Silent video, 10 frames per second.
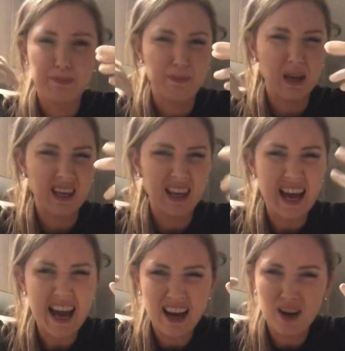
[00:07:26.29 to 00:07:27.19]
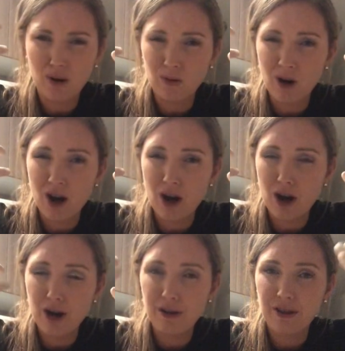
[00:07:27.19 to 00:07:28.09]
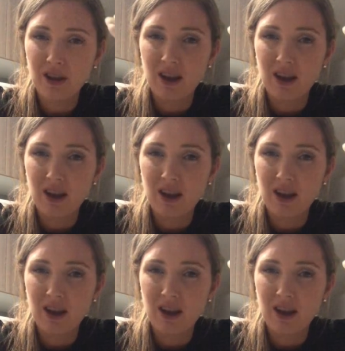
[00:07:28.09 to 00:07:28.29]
black growth,